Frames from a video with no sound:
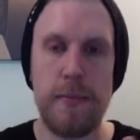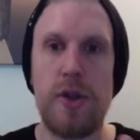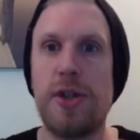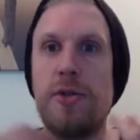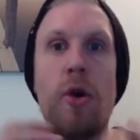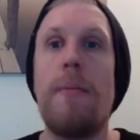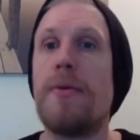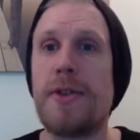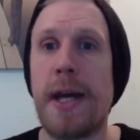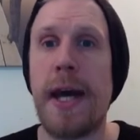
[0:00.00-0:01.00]
just
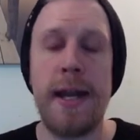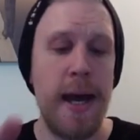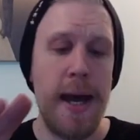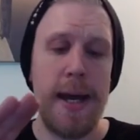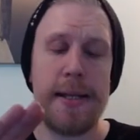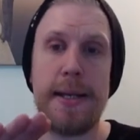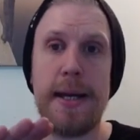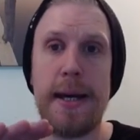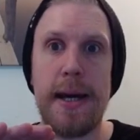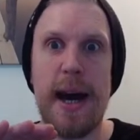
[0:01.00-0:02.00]
normal singing
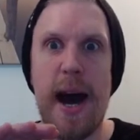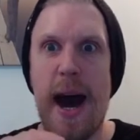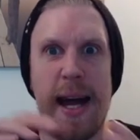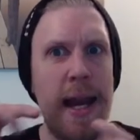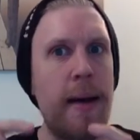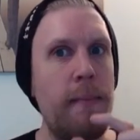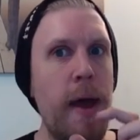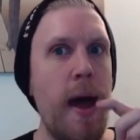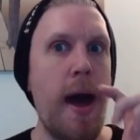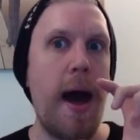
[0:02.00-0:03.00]
to a kind of
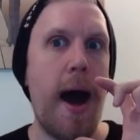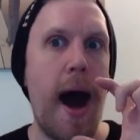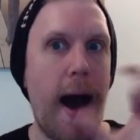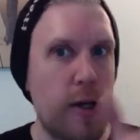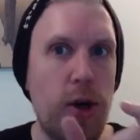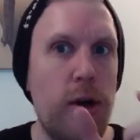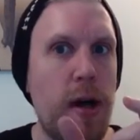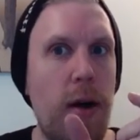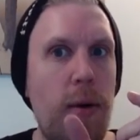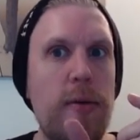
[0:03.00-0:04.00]
a good
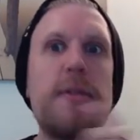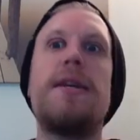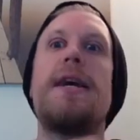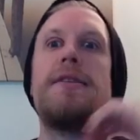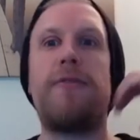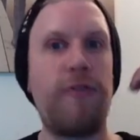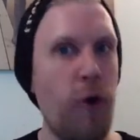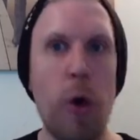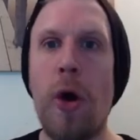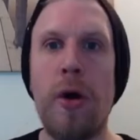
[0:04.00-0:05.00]
growl to his
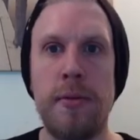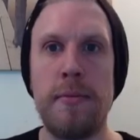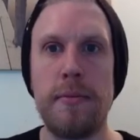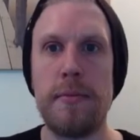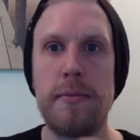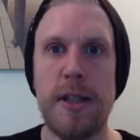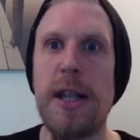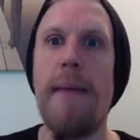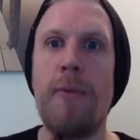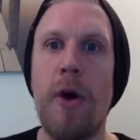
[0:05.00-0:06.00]
full on
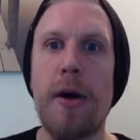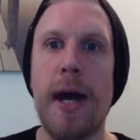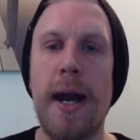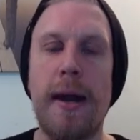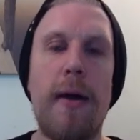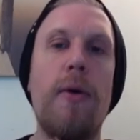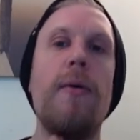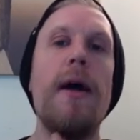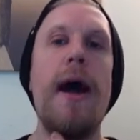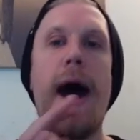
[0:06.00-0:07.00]
Slipknot kind of growl,
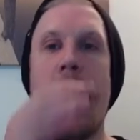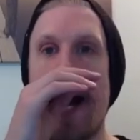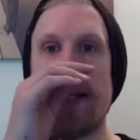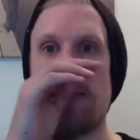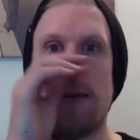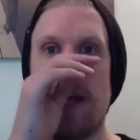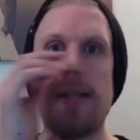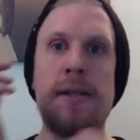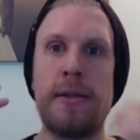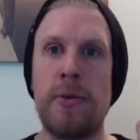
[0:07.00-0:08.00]
and that's what
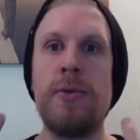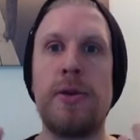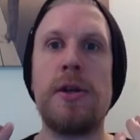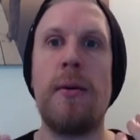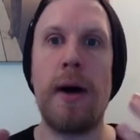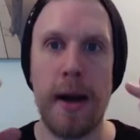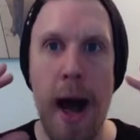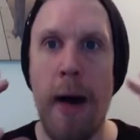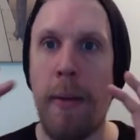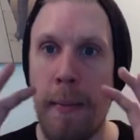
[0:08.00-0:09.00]
this Stone Sour
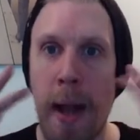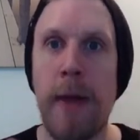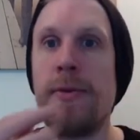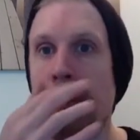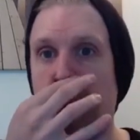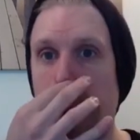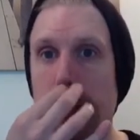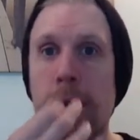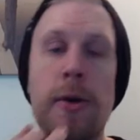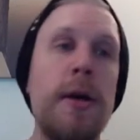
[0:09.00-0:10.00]
album allows him to
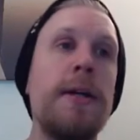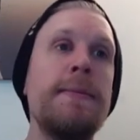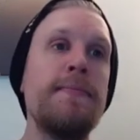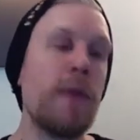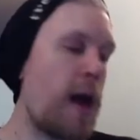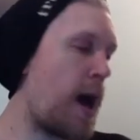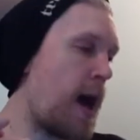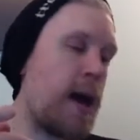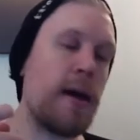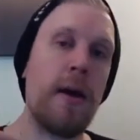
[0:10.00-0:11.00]
do.
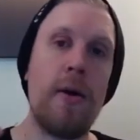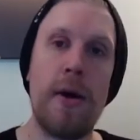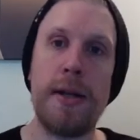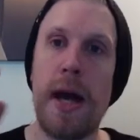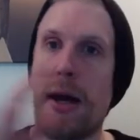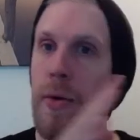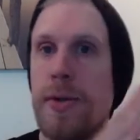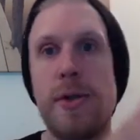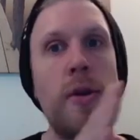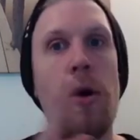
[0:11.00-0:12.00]
Uh, you know, it, it,
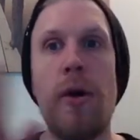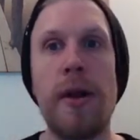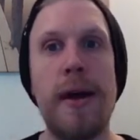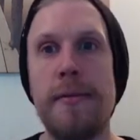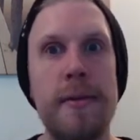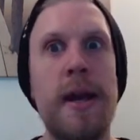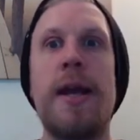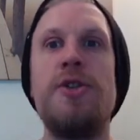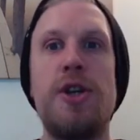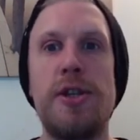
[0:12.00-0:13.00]
goes through all the, the
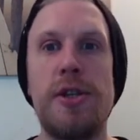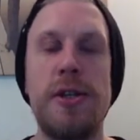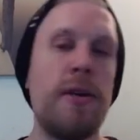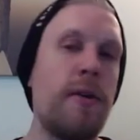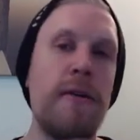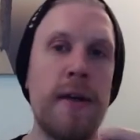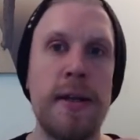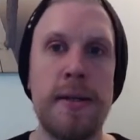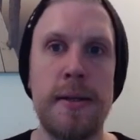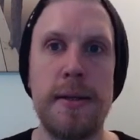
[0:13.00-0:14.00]
ranges, you know, even
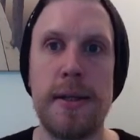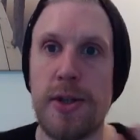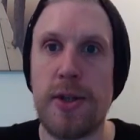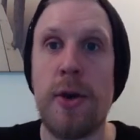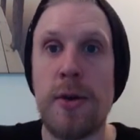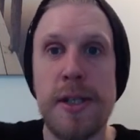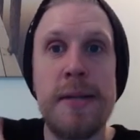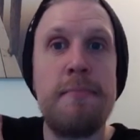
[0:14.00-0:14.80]
there's a song St